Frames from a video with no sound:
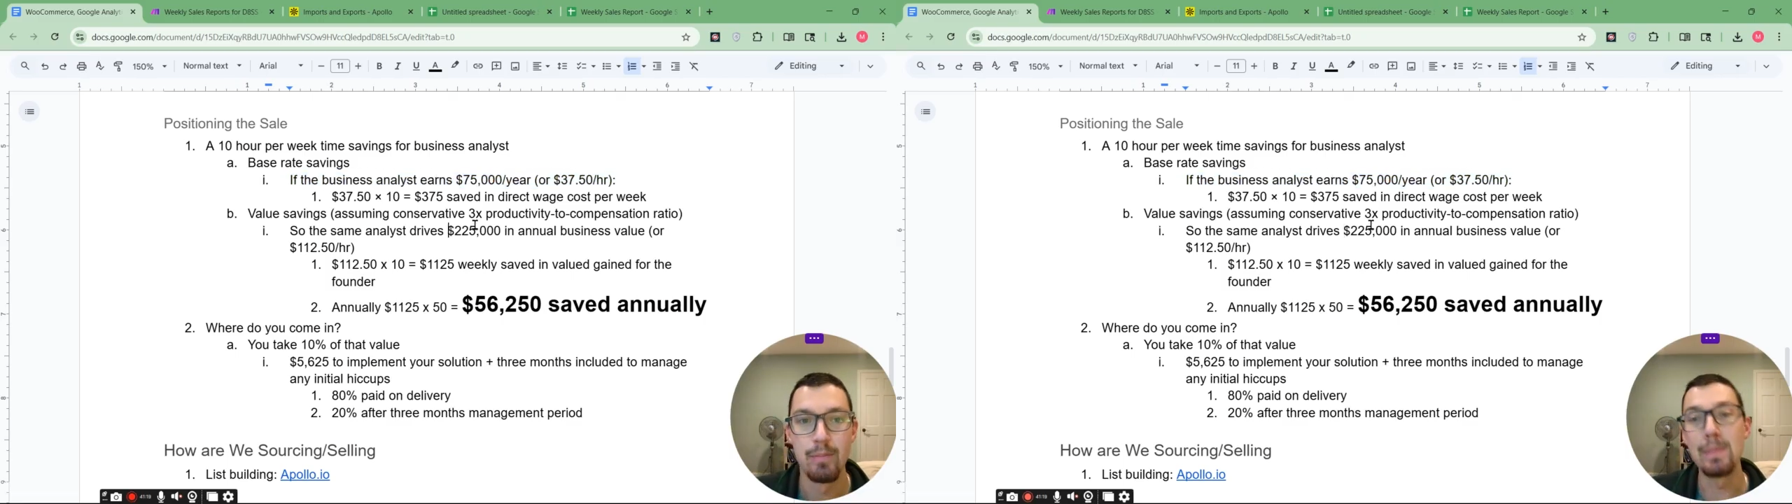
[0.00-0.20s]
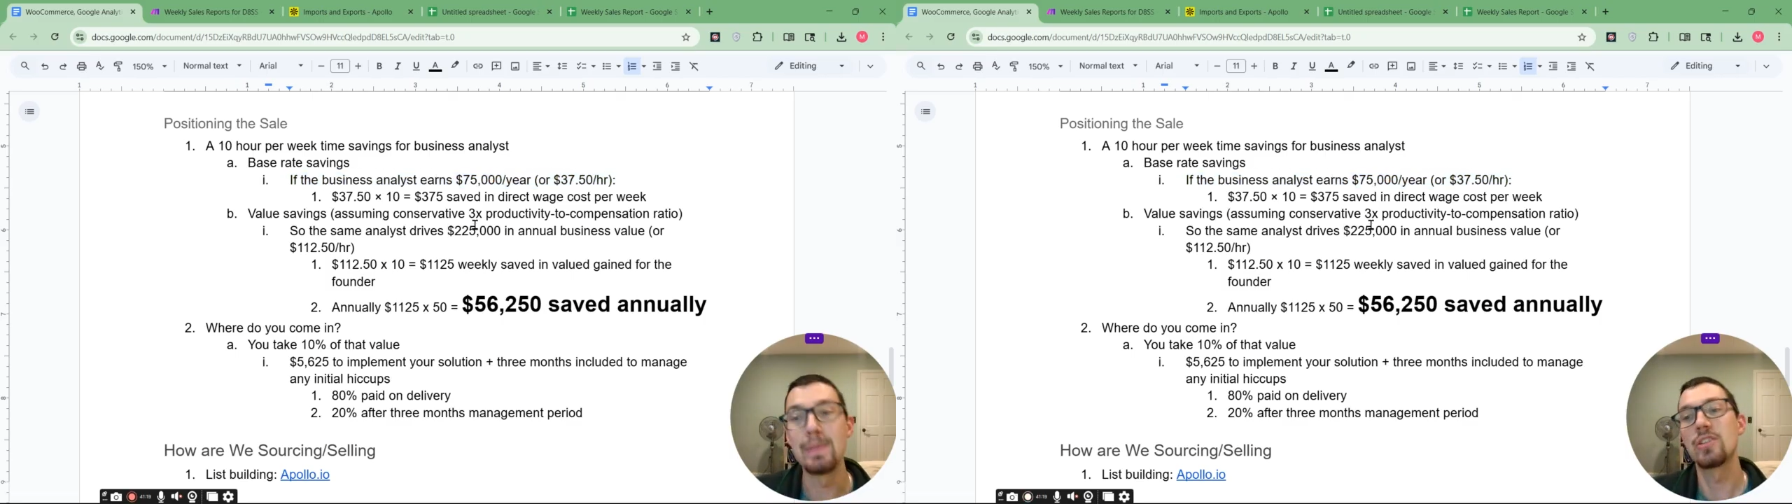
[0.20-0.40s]

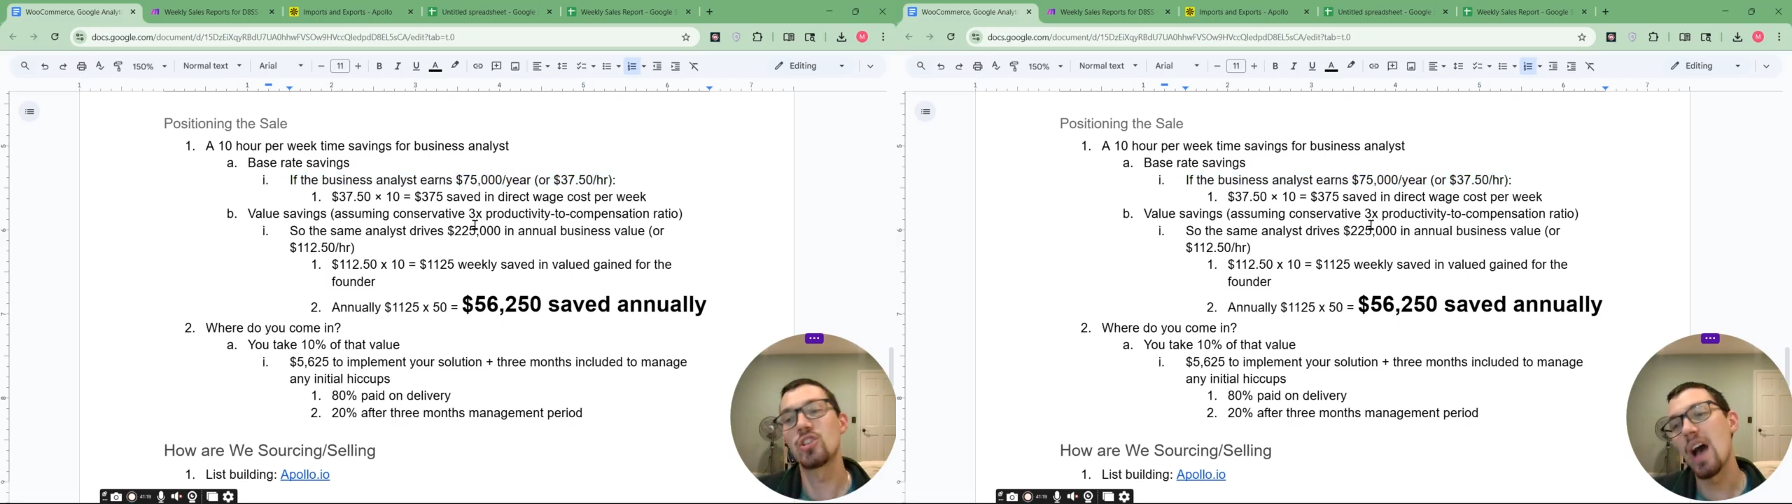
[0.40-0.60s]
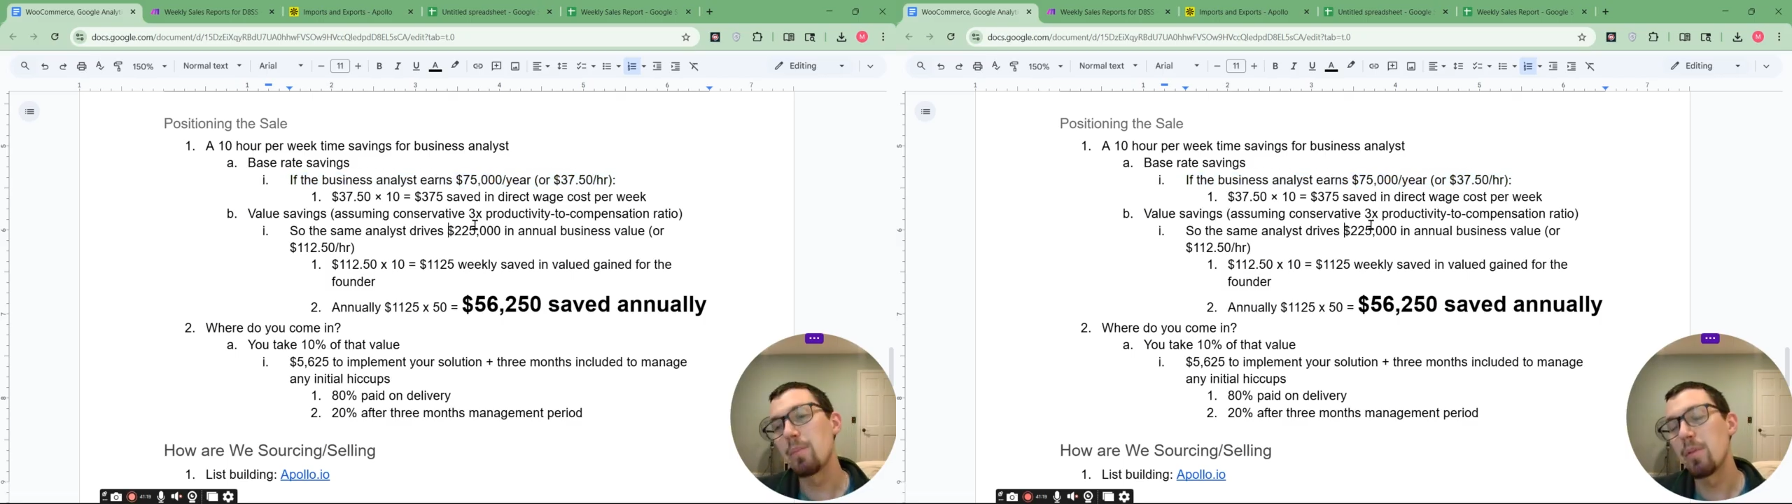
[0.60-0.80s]
maybe
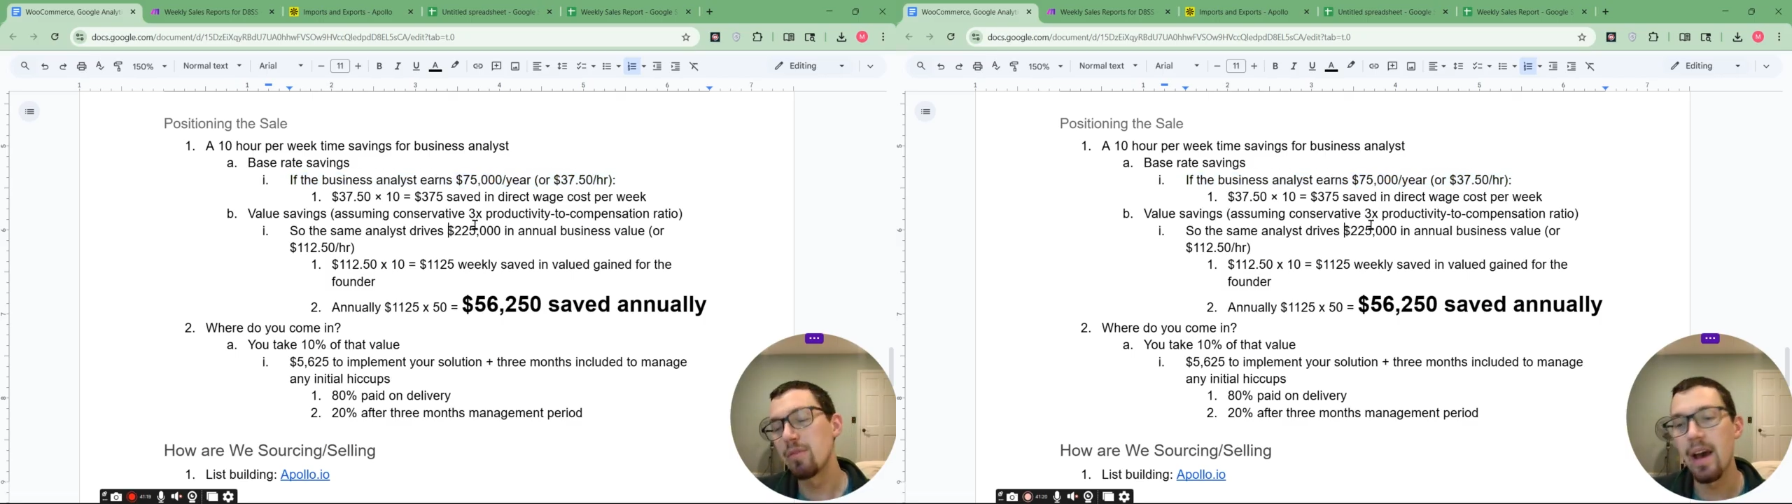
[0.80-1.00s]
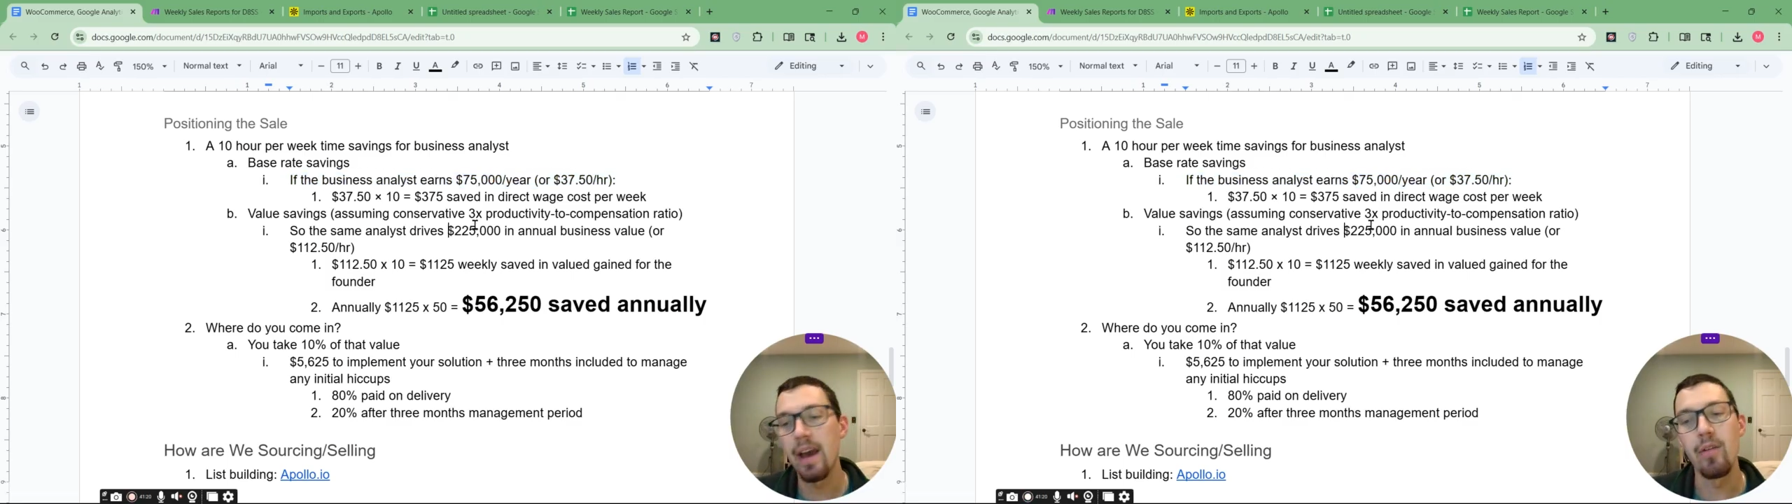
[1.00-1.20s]
it's
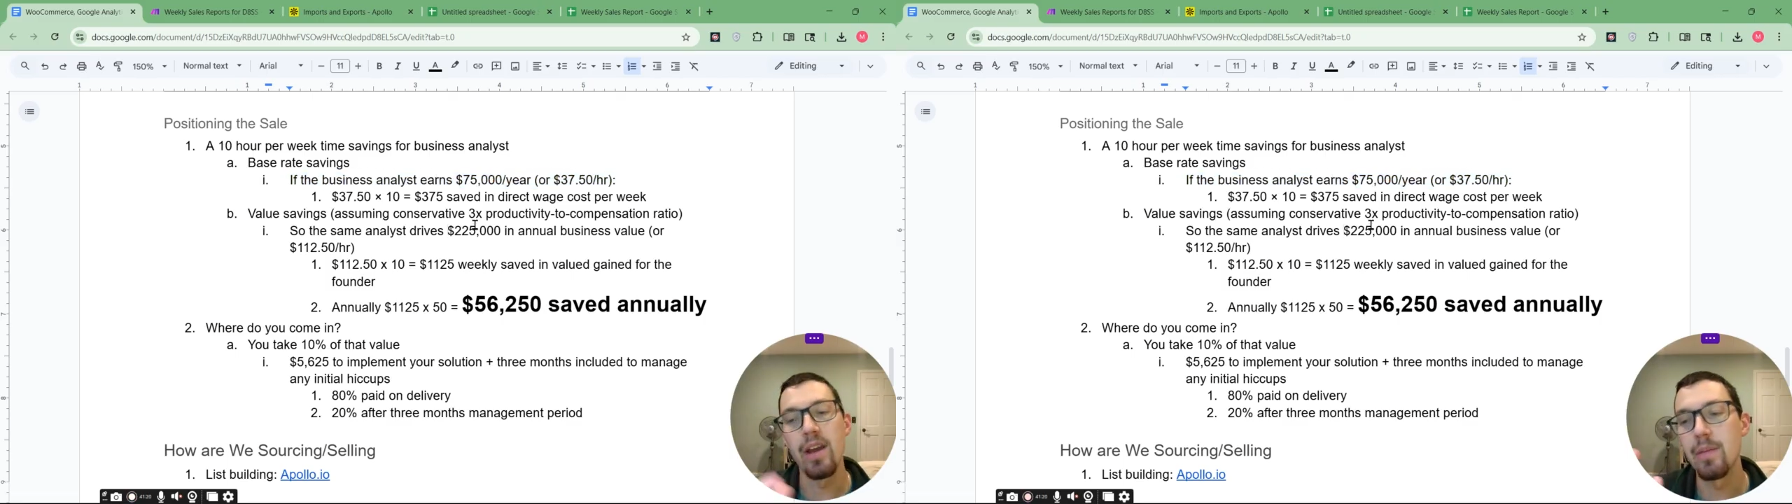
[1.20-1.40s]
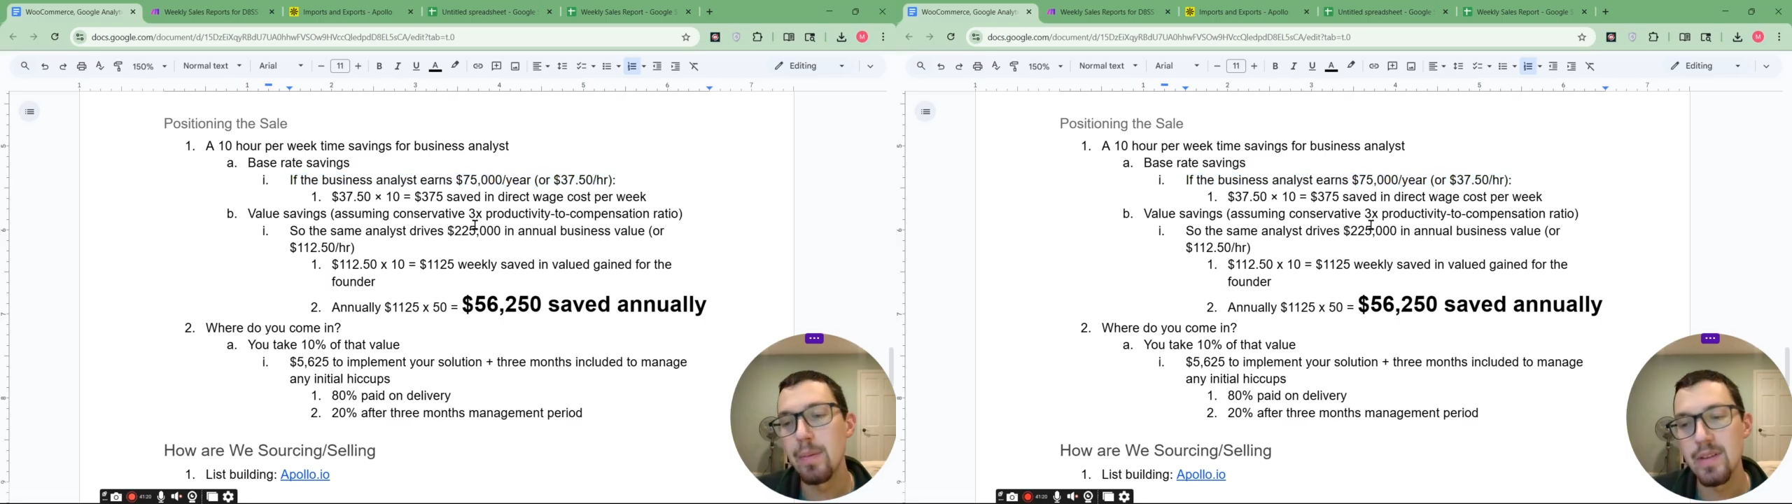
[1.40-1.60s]
Shopify, right?